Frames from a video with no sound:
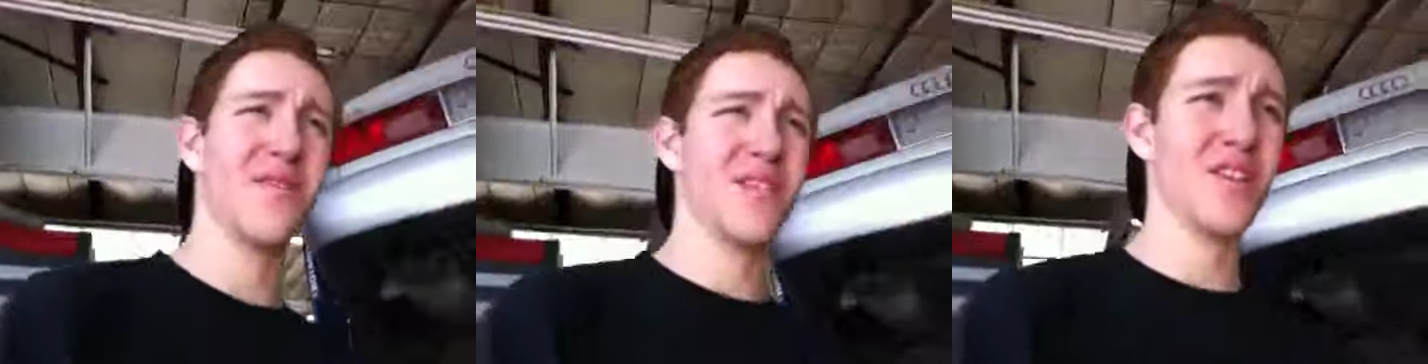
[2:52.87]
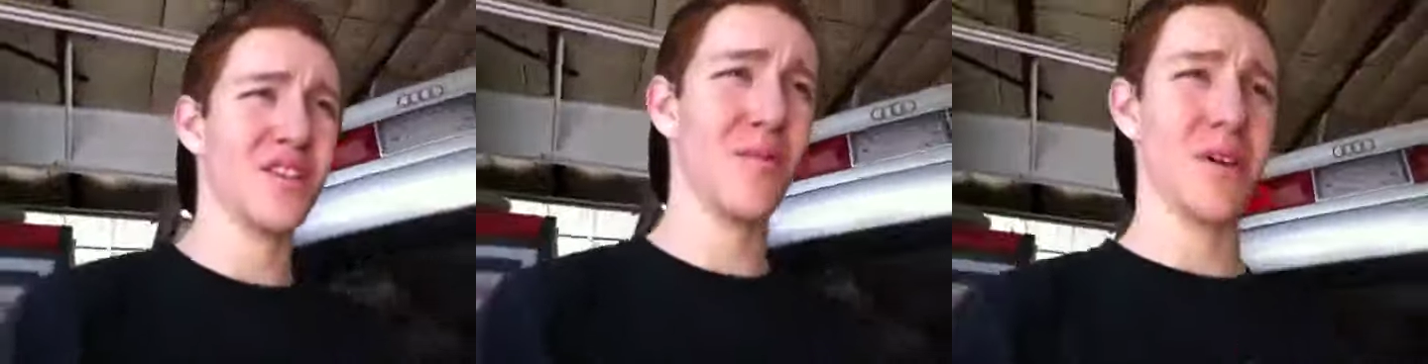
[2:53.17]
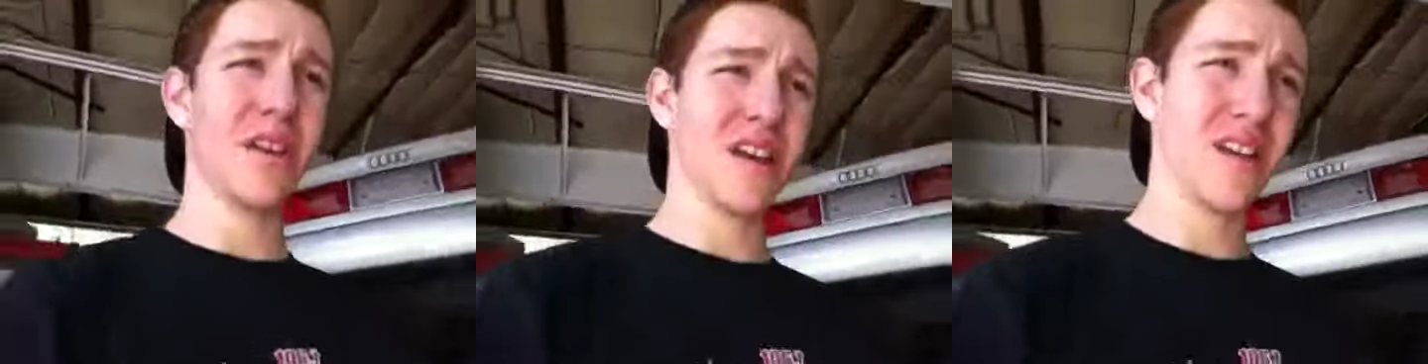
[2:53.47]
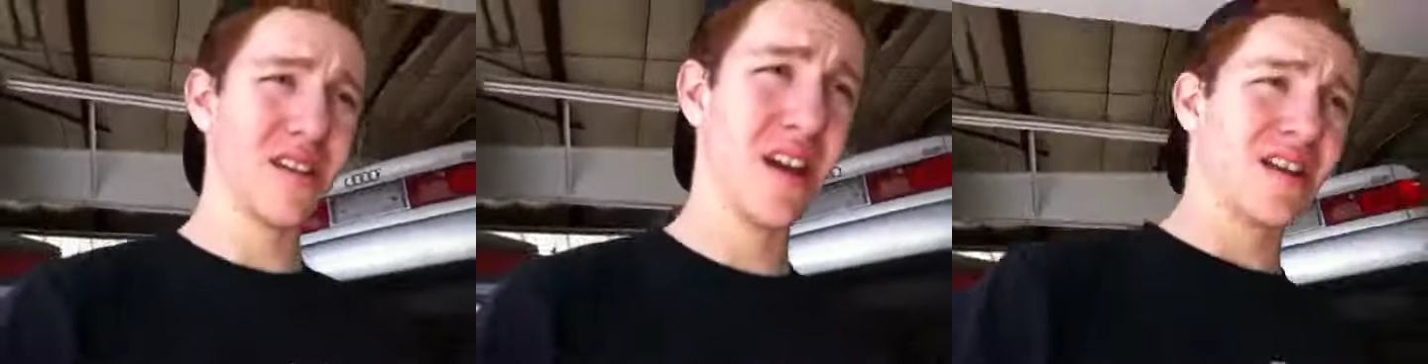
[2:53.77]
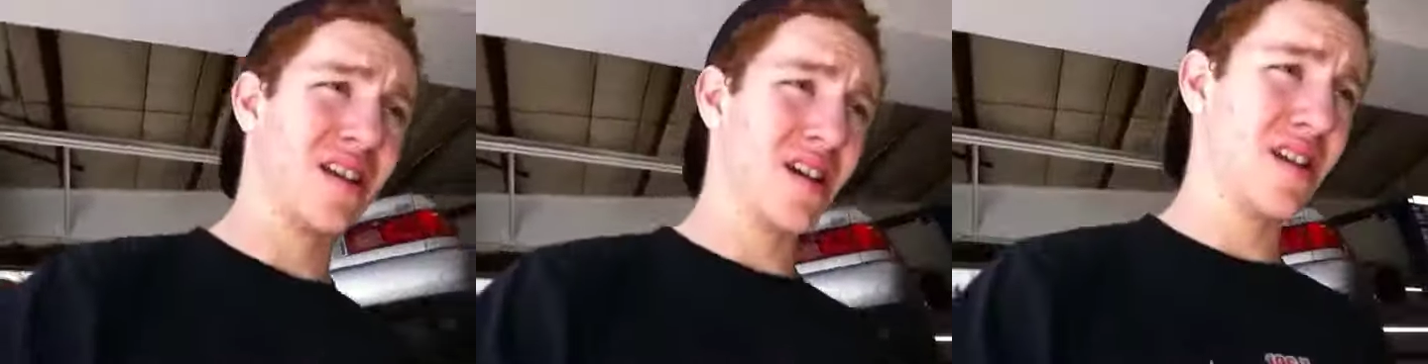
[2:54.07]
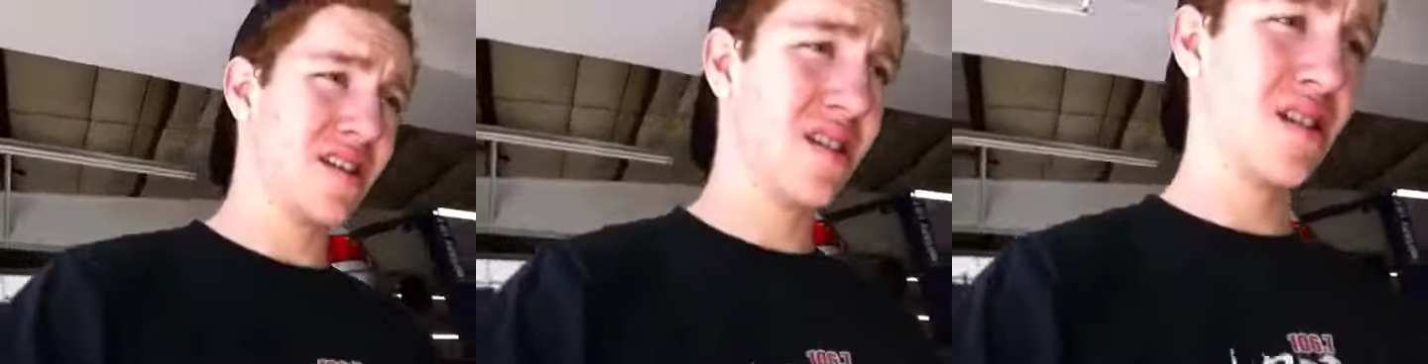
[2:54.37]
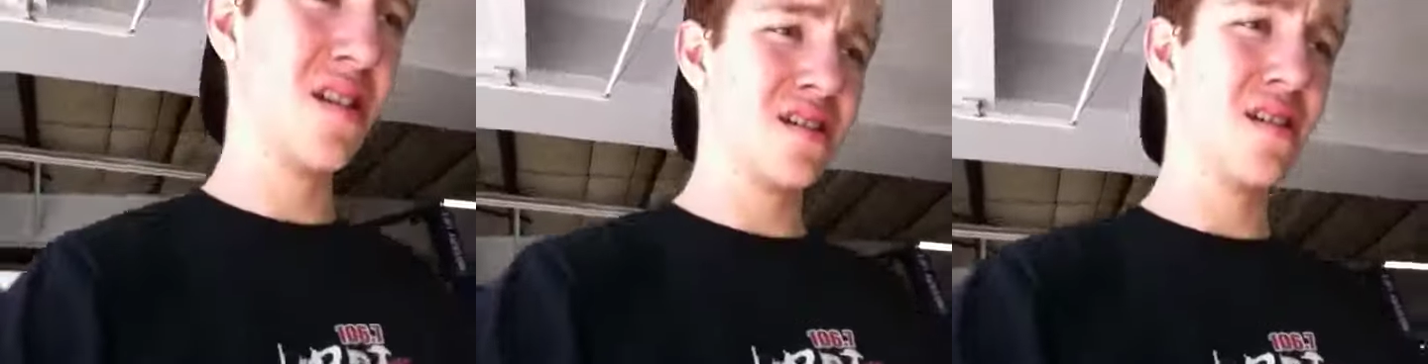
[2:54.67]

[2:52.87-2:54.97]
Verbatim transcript: finish up my dad's headlights.